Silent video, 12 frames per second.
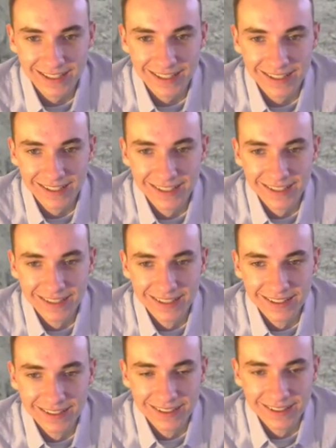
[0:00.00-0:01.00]

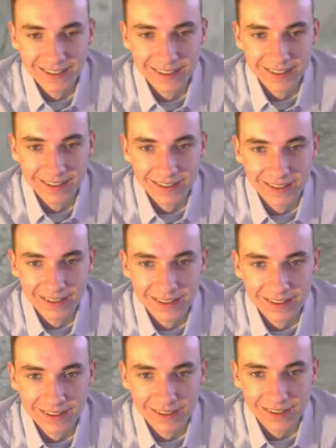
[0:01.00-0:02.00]

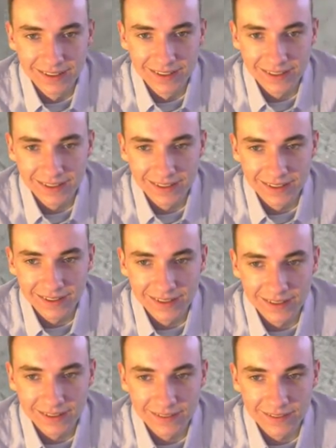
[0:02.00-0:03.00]

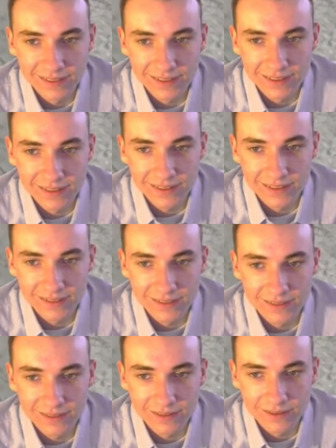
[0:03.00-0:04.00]

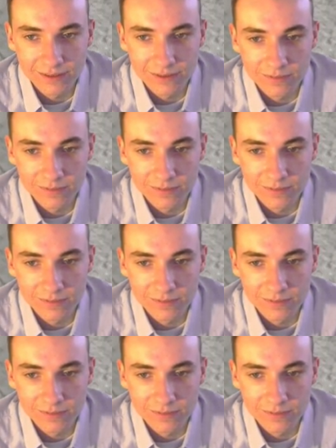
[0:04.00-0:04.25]
(no one is talking)